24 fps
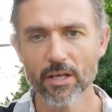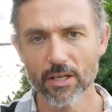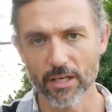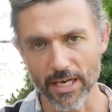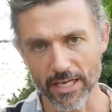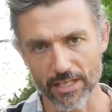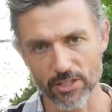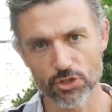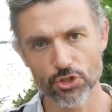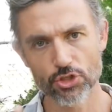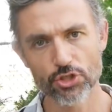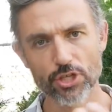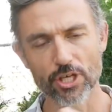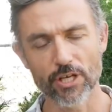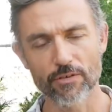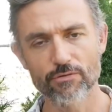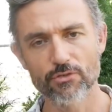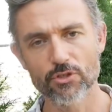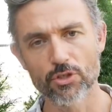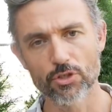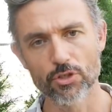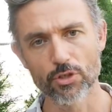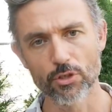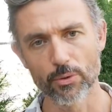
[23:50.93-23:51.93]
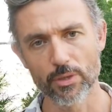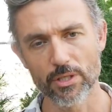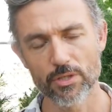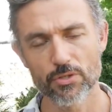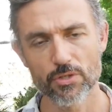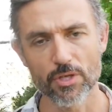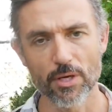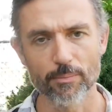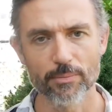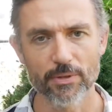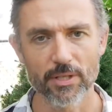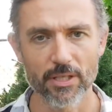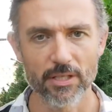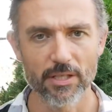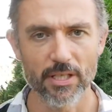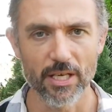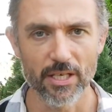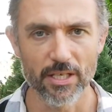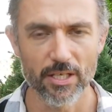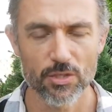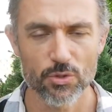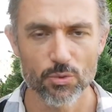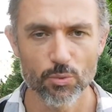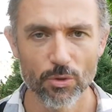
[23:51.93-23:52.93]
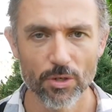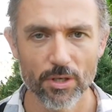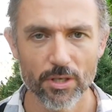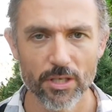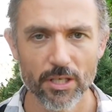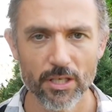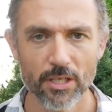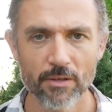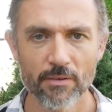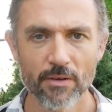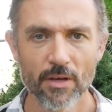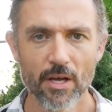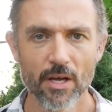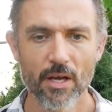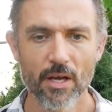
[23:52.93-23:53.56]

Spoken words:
and shift to doing something that is working.